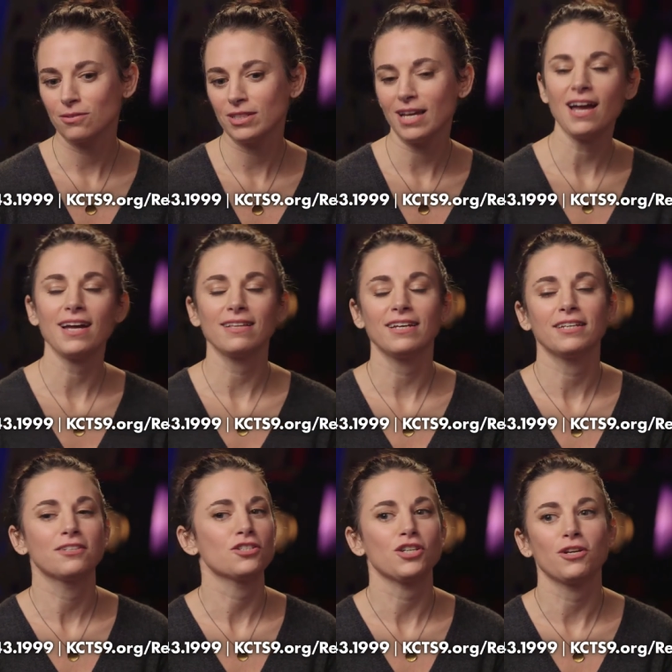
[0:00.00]
really highlight
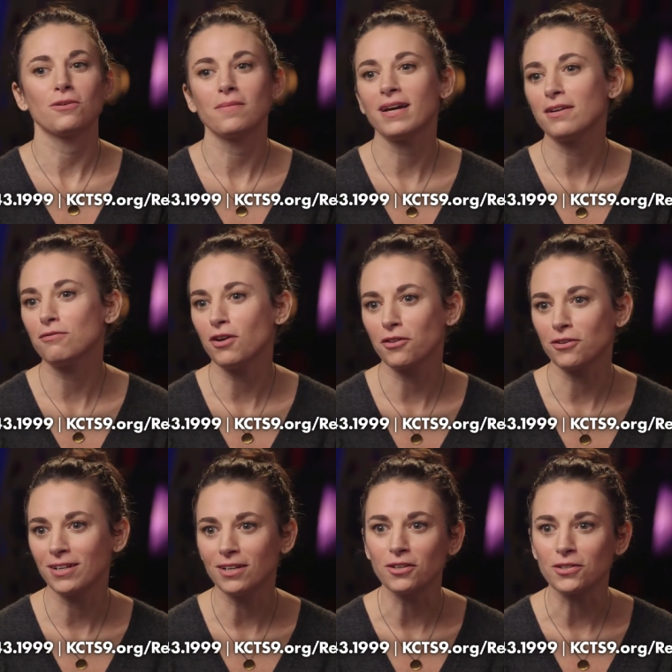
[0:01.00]
and share my father
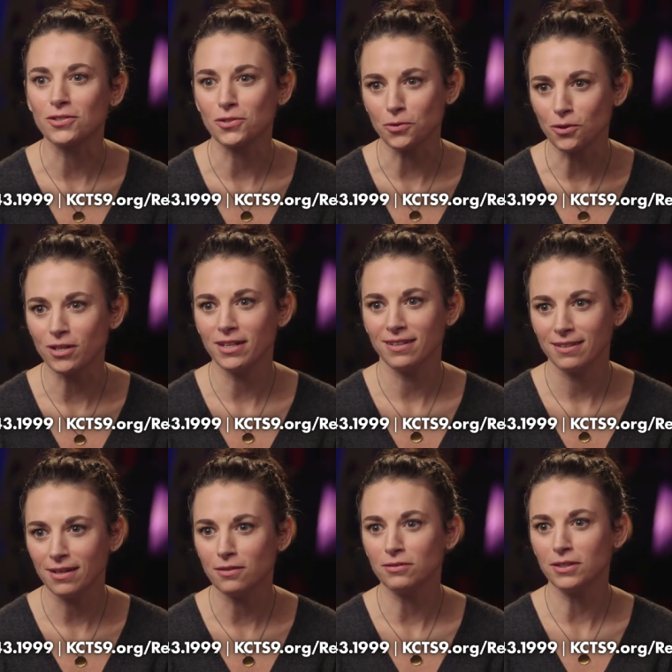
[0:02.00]
Gary's story
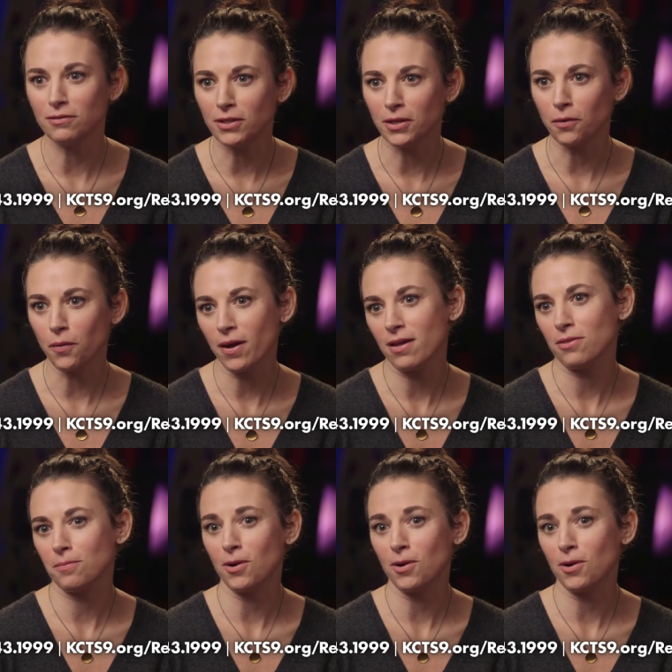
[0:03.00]
of living with